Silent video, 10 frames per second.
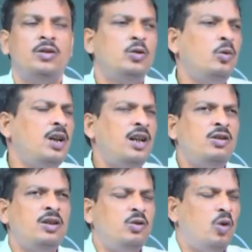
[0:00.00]

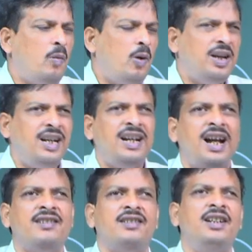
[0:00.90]
Students, nobody
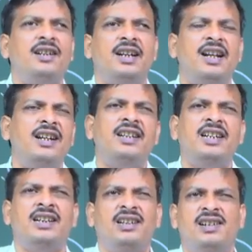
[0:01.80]
has read
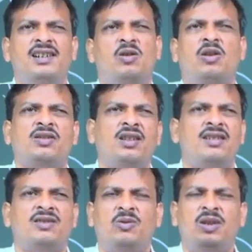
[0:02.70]
anything in
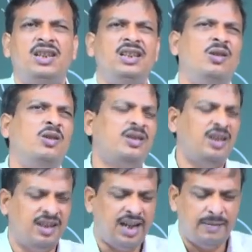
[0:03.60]
hostels, going in the
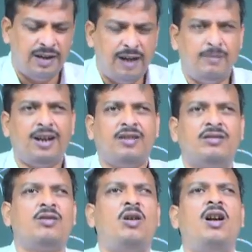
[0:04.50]
hostel, they have never
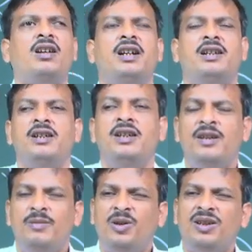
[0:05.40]
thought it,
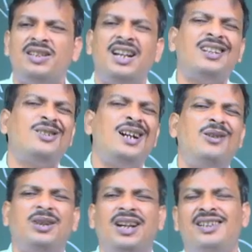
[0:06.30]
because they
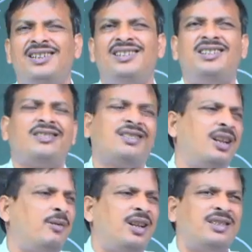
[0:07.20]
said, okay, this is the
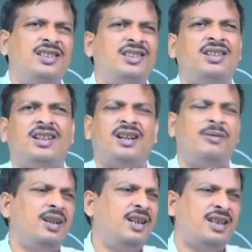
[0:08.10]
syllabus, this is the
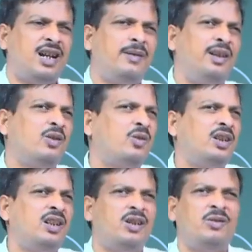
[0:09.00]
coverage, I have
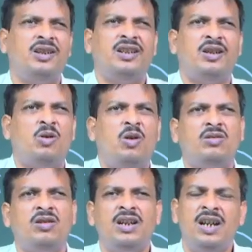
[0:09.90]
written down in the note,
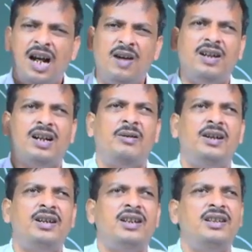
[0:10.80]
I will
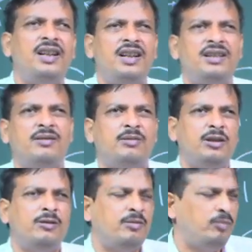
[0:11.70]
cover it in
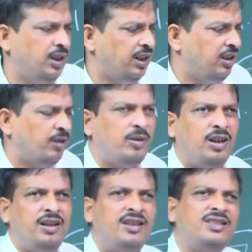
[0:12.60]
the beginning of
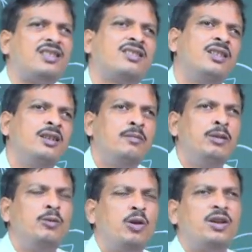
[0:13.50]
the just
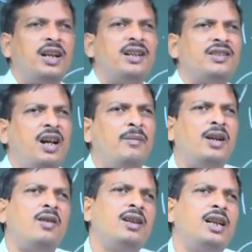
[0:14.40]
before the exam
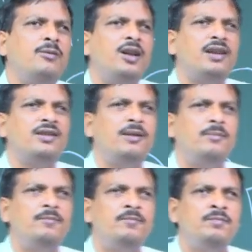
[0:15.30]
and I will give the exam.
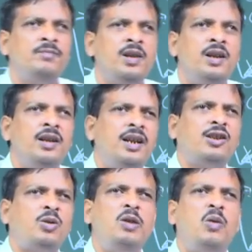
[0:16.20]
That
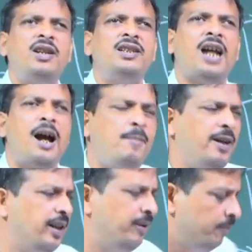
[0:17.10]
is why what is
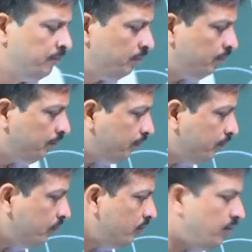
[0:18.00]
happening,
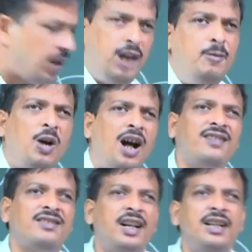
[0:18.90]
if you
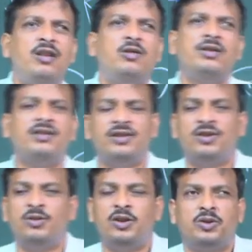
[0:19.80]
ask any questions
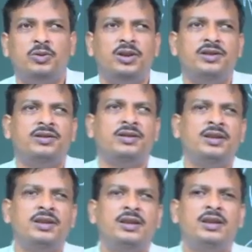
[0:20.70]
to the students,
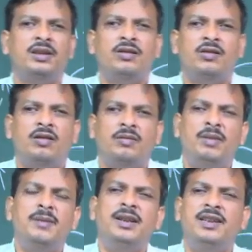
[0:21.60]

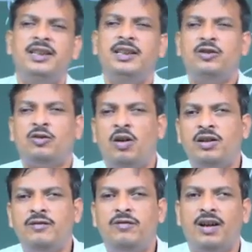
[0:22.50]
maybe it is taught
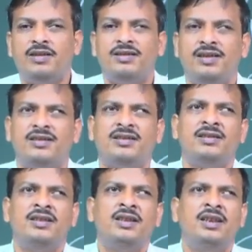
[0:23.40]
in first years,
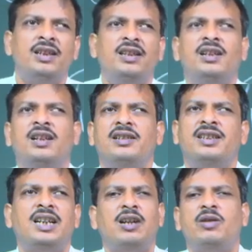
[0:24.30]

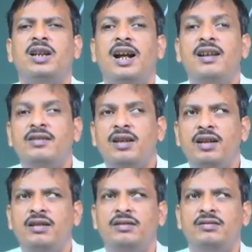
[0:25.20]
they cannot answer it,